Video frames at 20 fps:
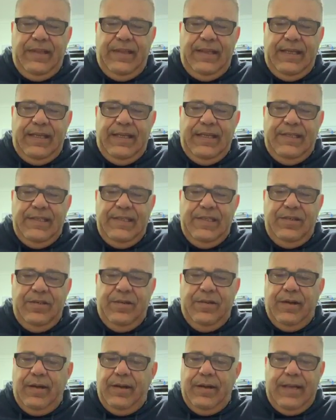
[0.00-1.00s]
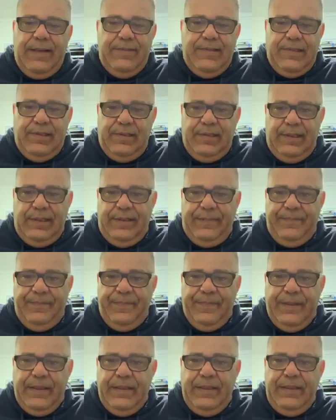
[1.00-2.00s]
then continue growing, absolutely.
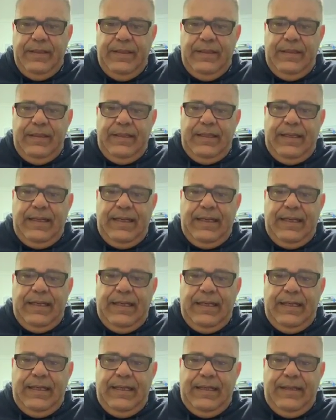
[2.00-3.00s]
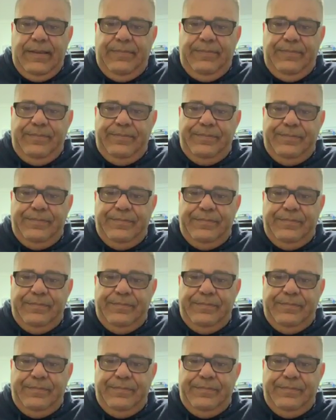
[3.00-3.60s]
I'm